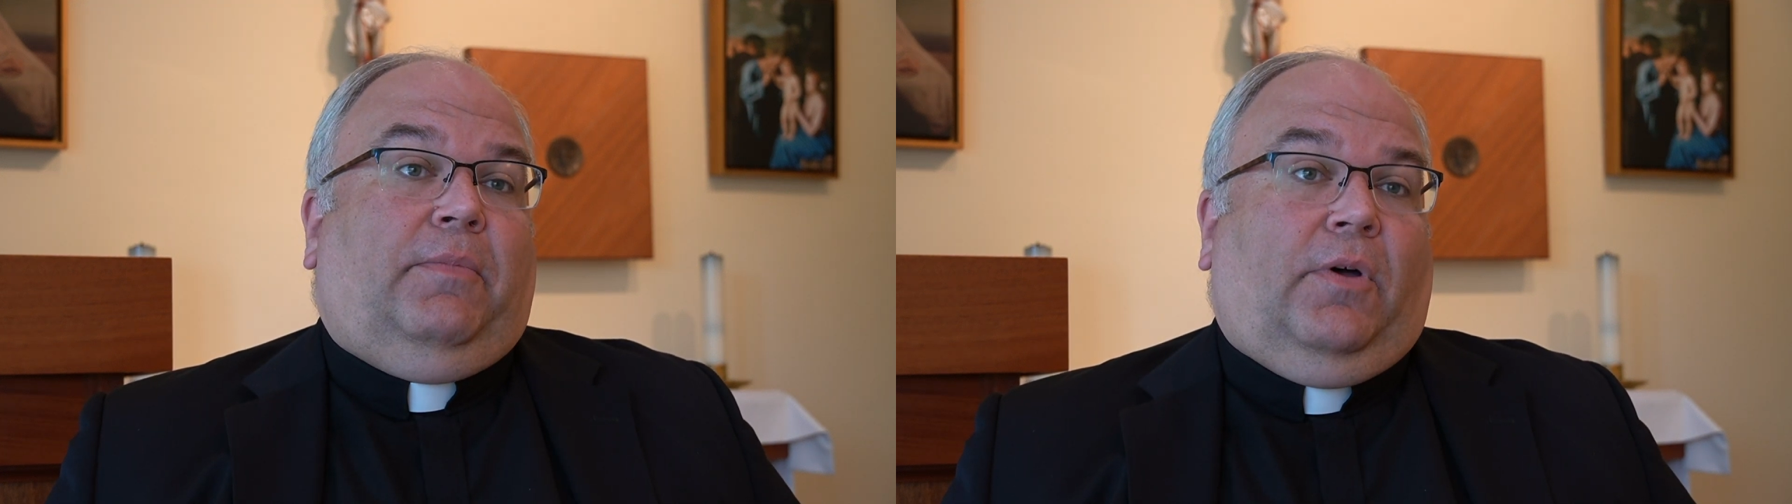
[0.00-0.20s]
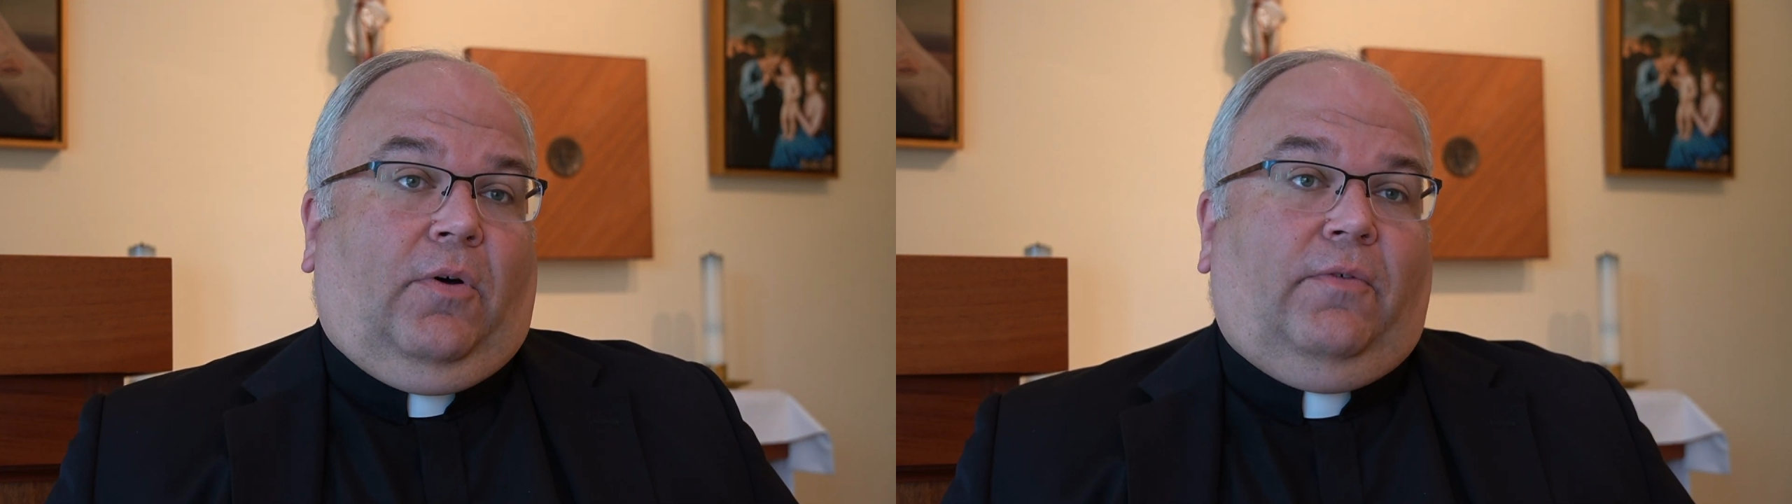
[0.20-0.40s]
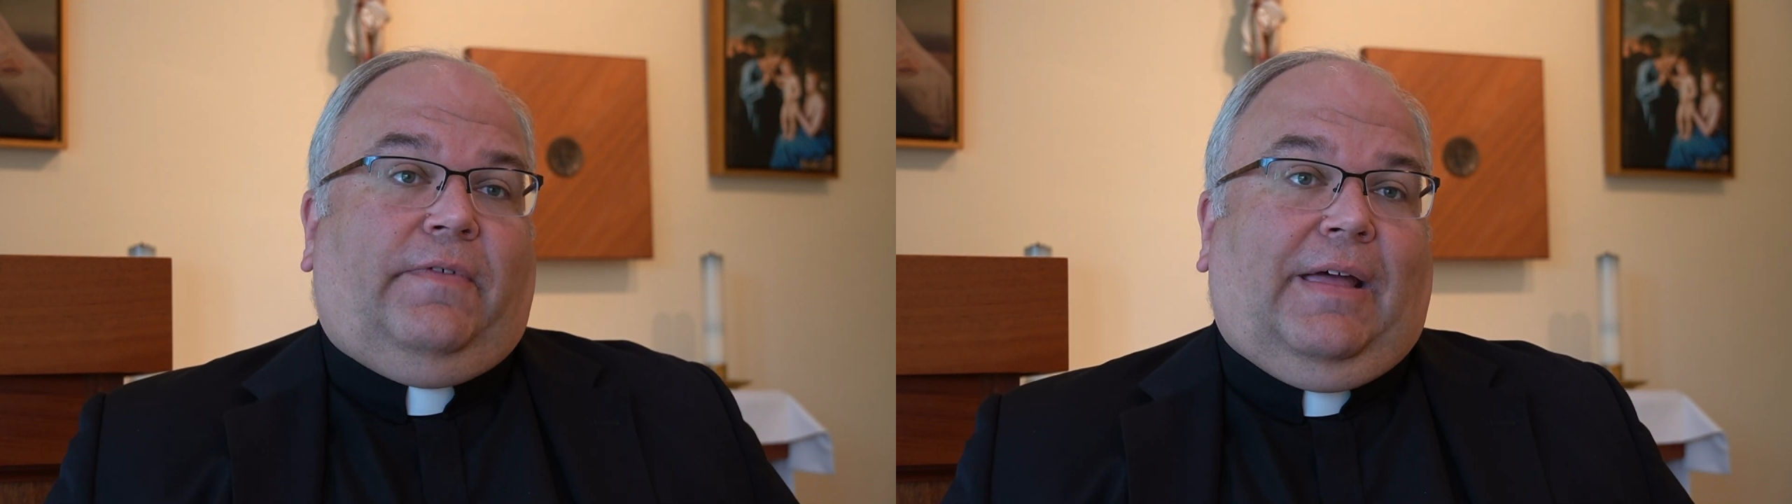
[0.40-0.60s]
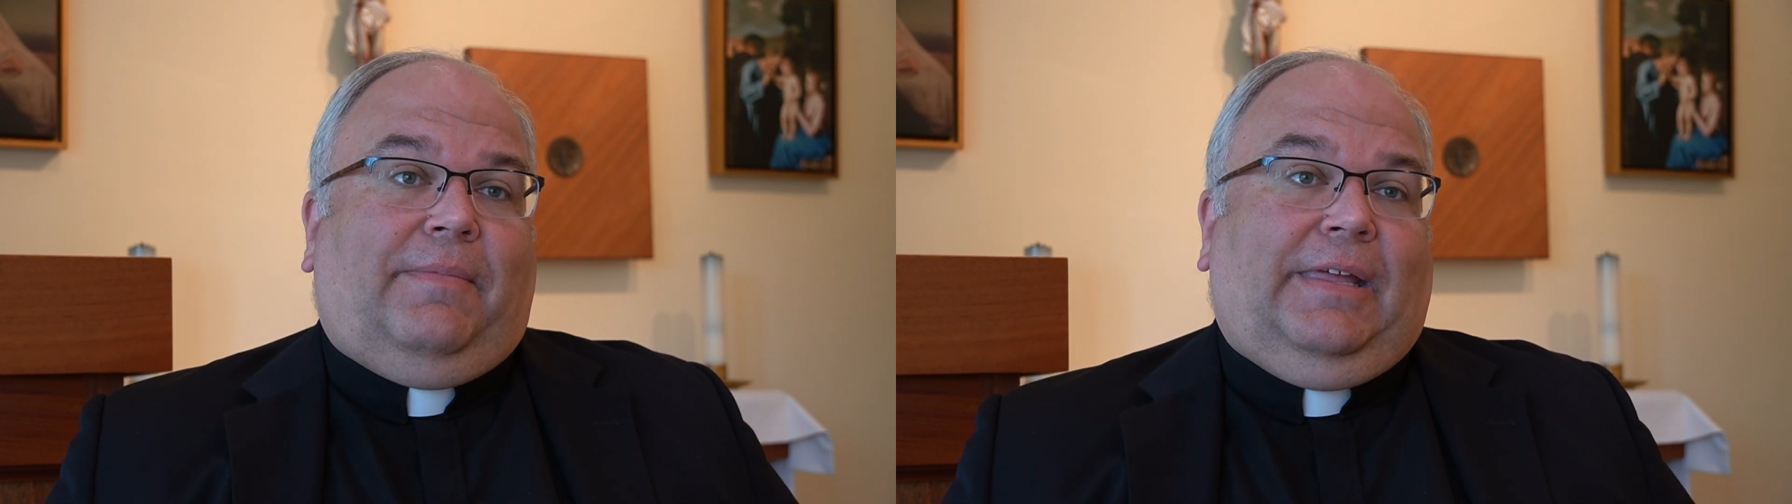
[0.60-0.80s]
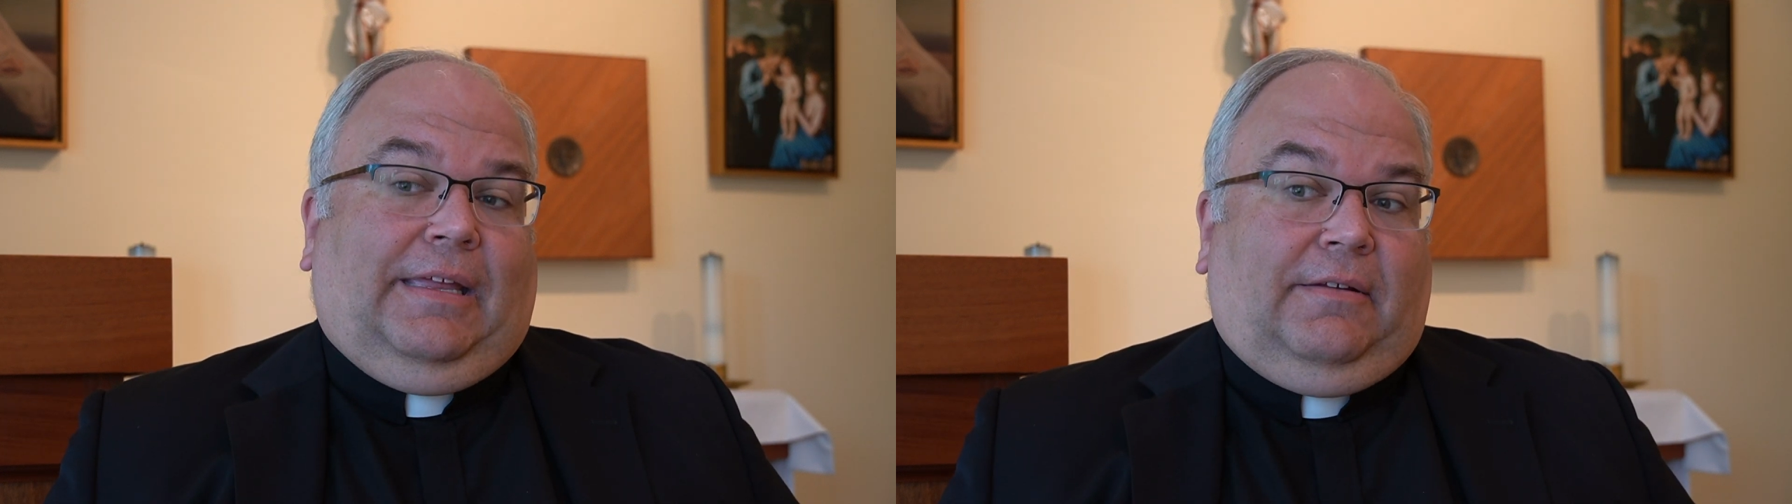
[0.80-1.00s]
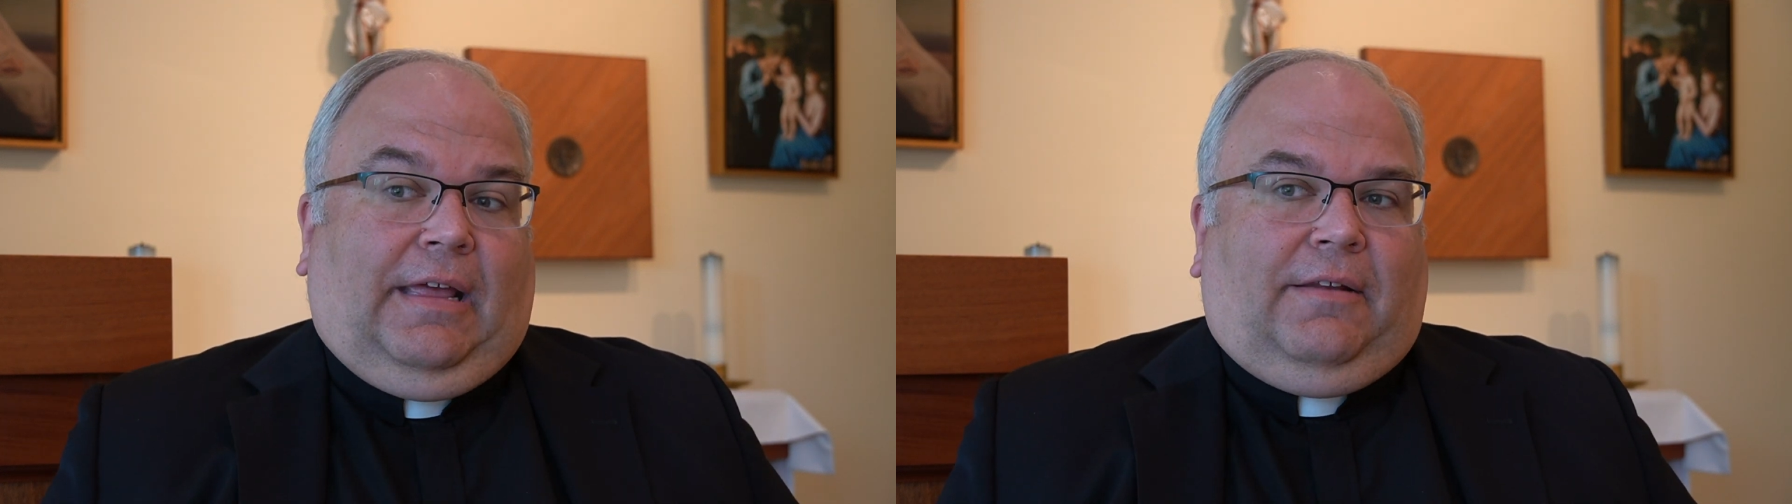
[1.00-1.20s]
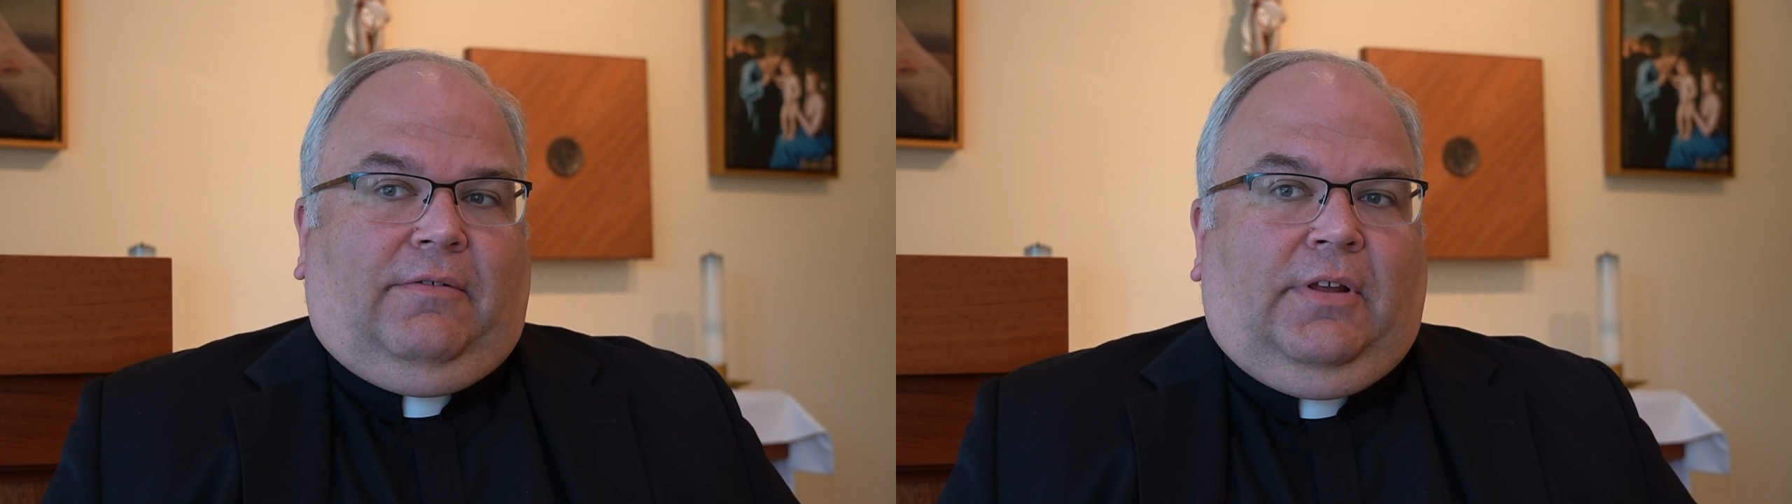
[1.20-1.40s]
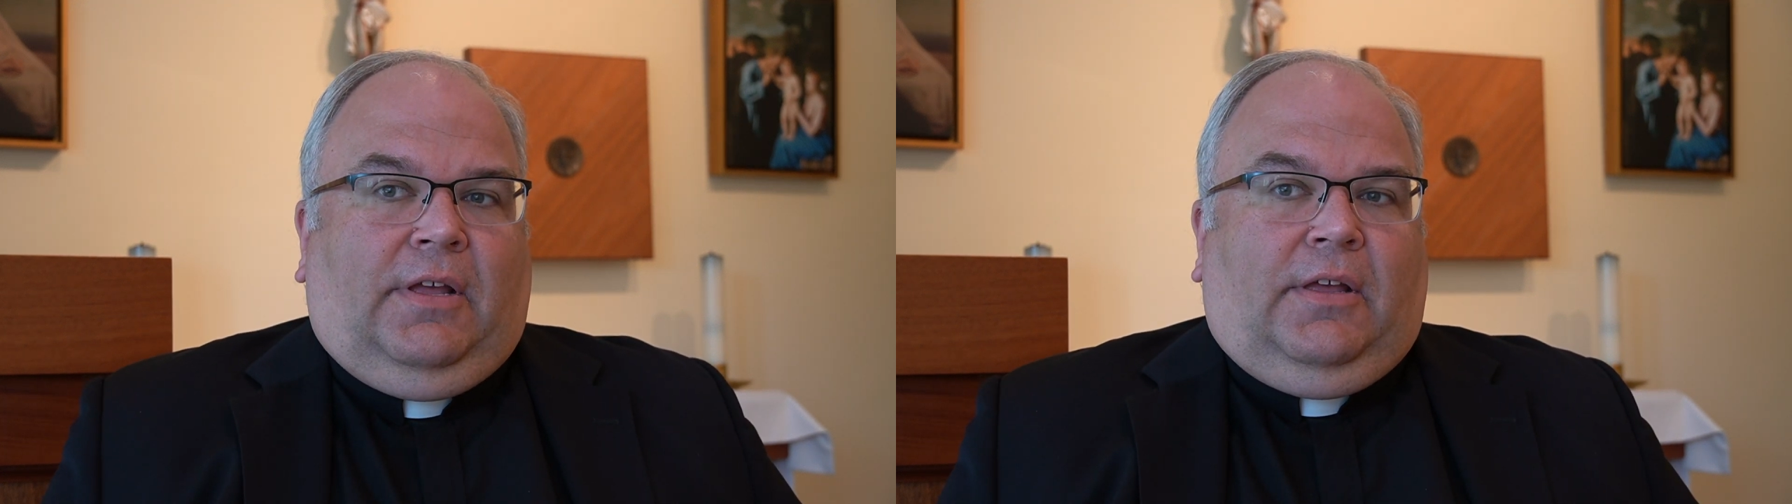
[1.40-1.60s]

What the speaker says: the whole family, and